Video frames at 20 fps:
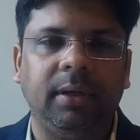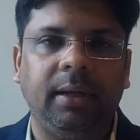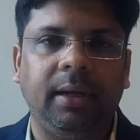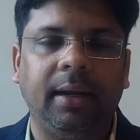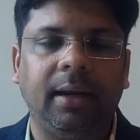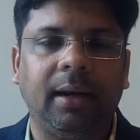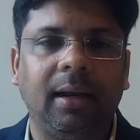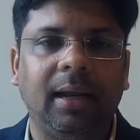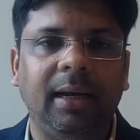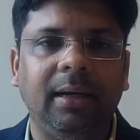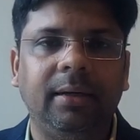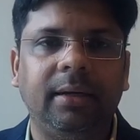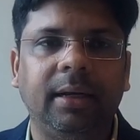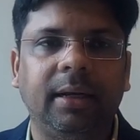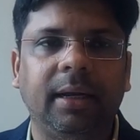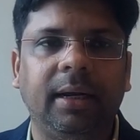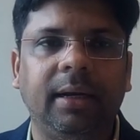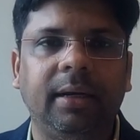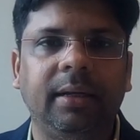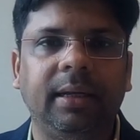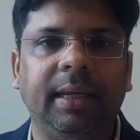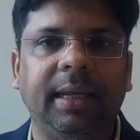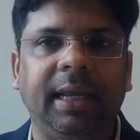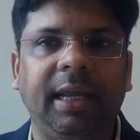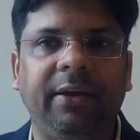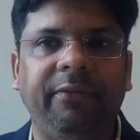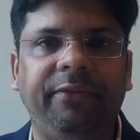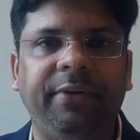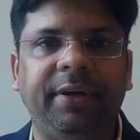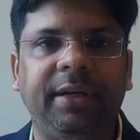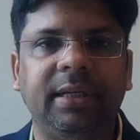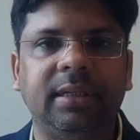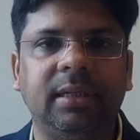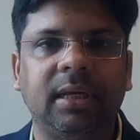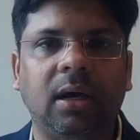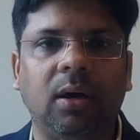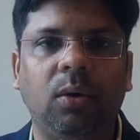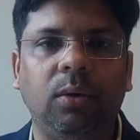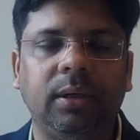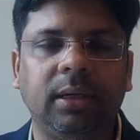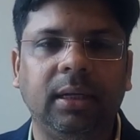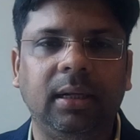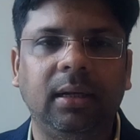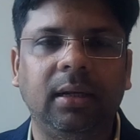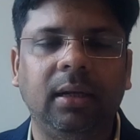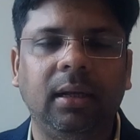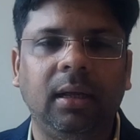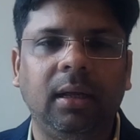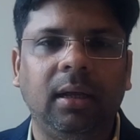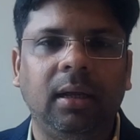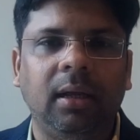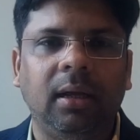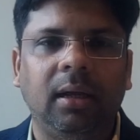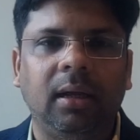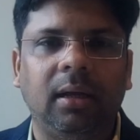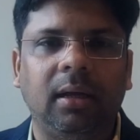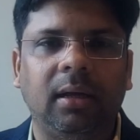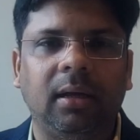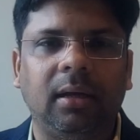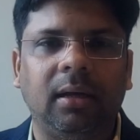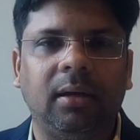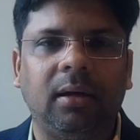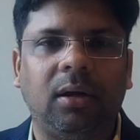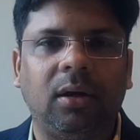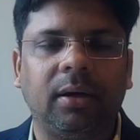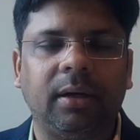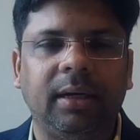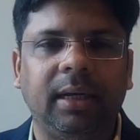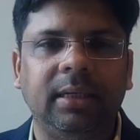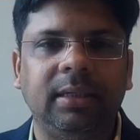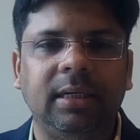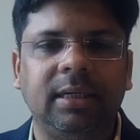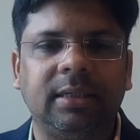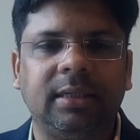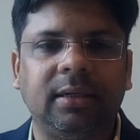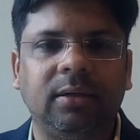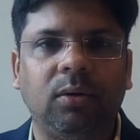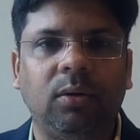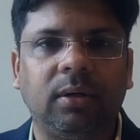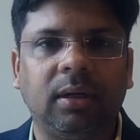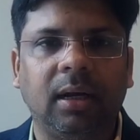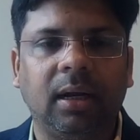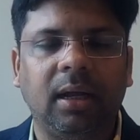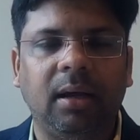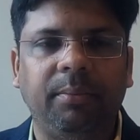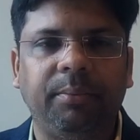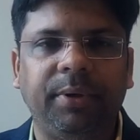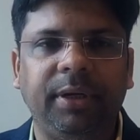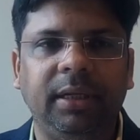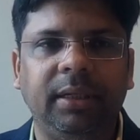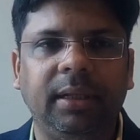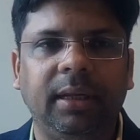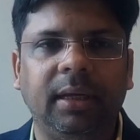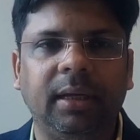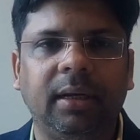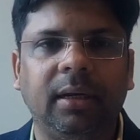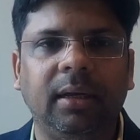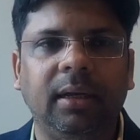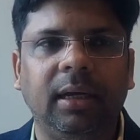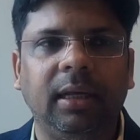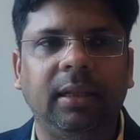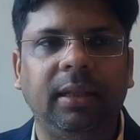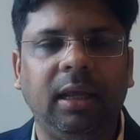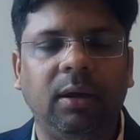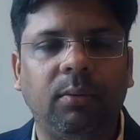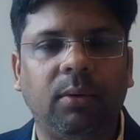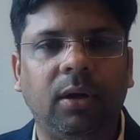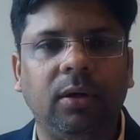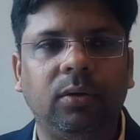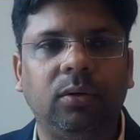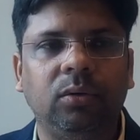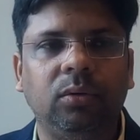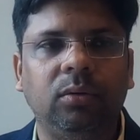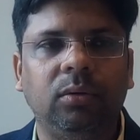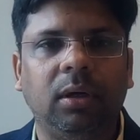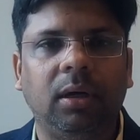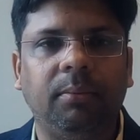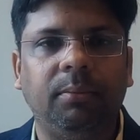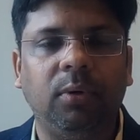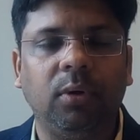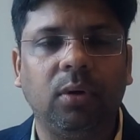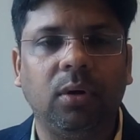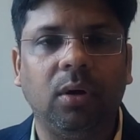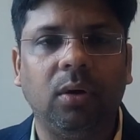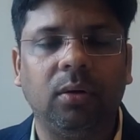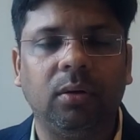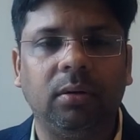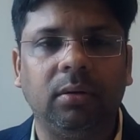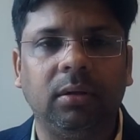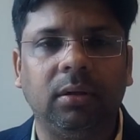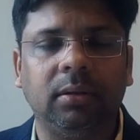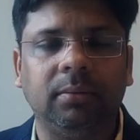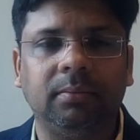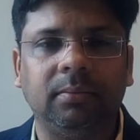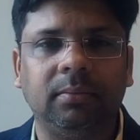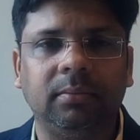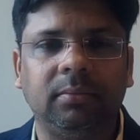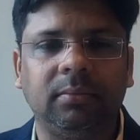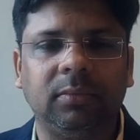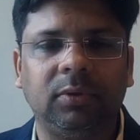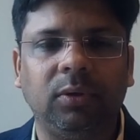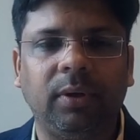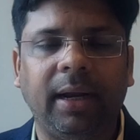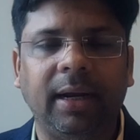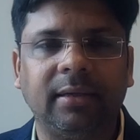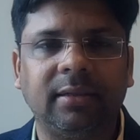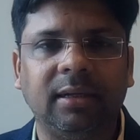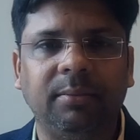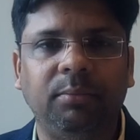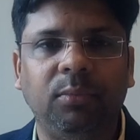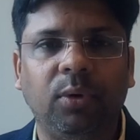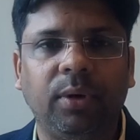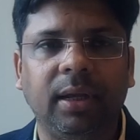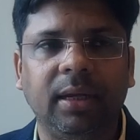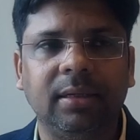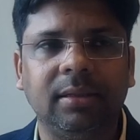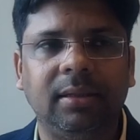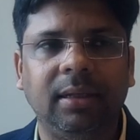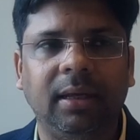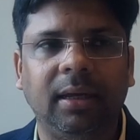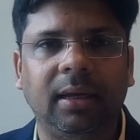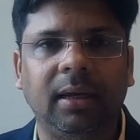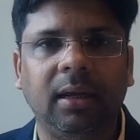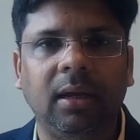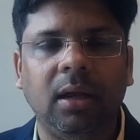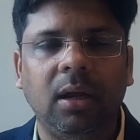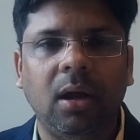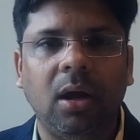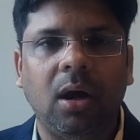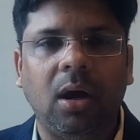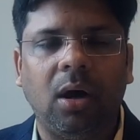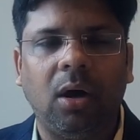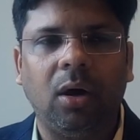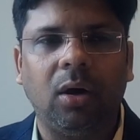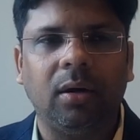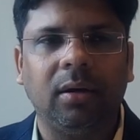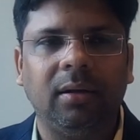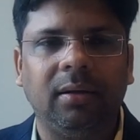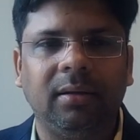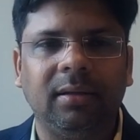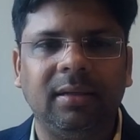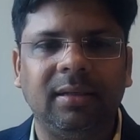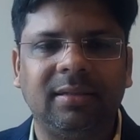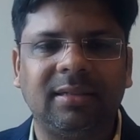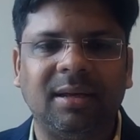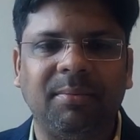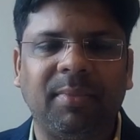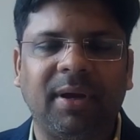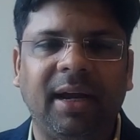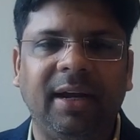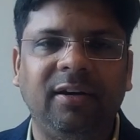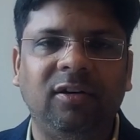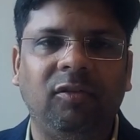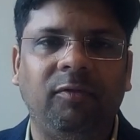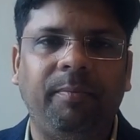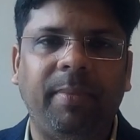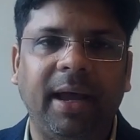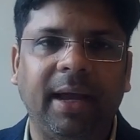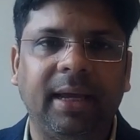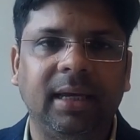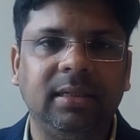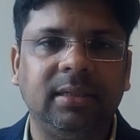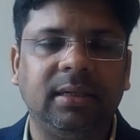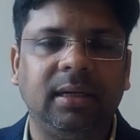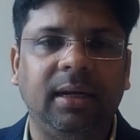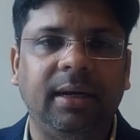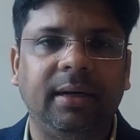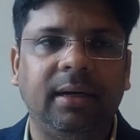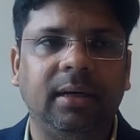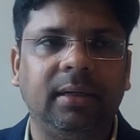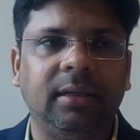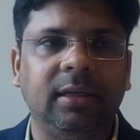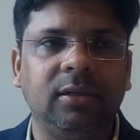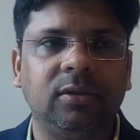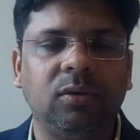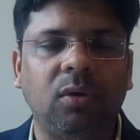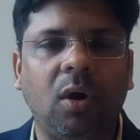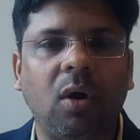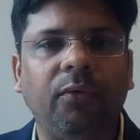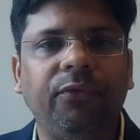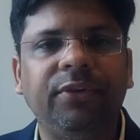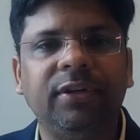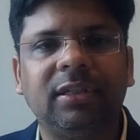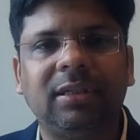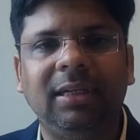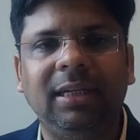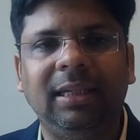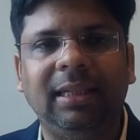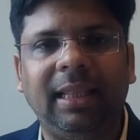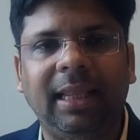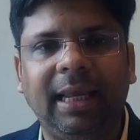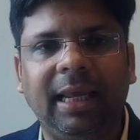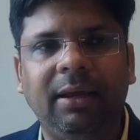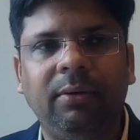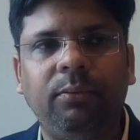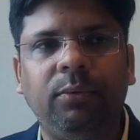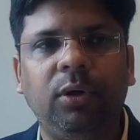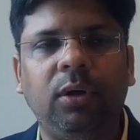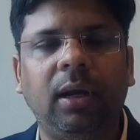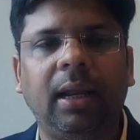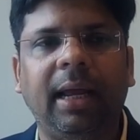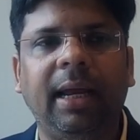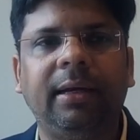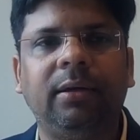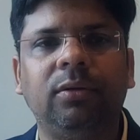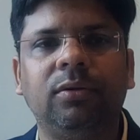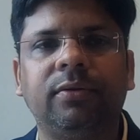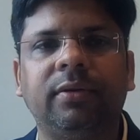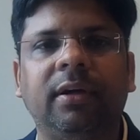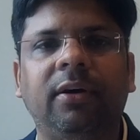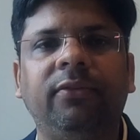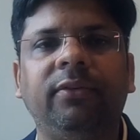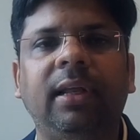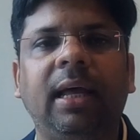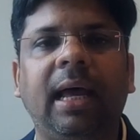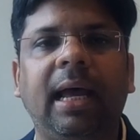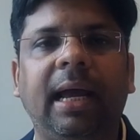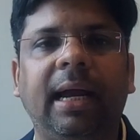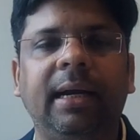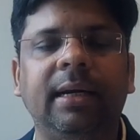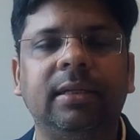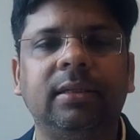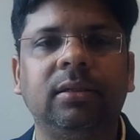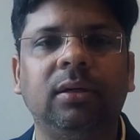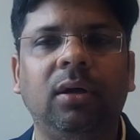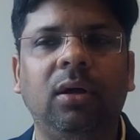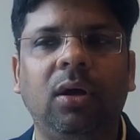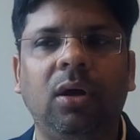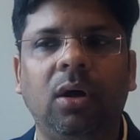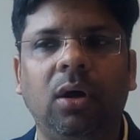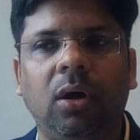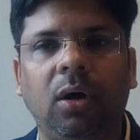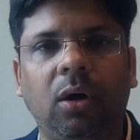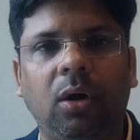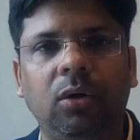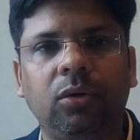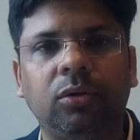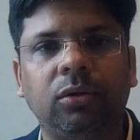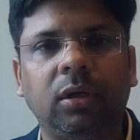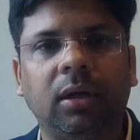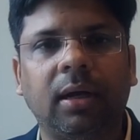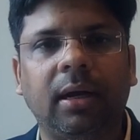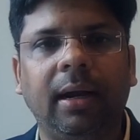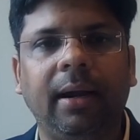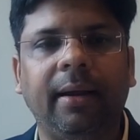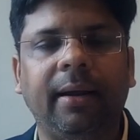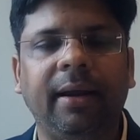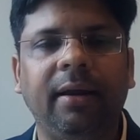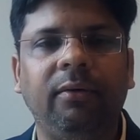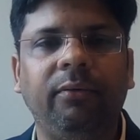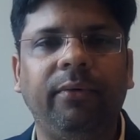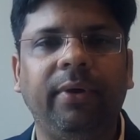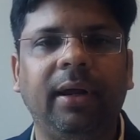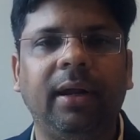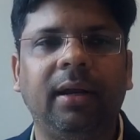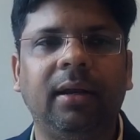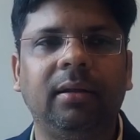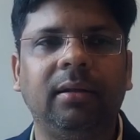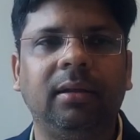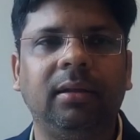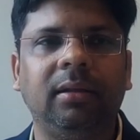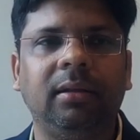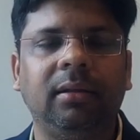airline ticket, if it is a hotel organization, hotel company there, they want to book to get some bookings there, or some kind of package related thing. So obviously they would like to serve the ads onto the content where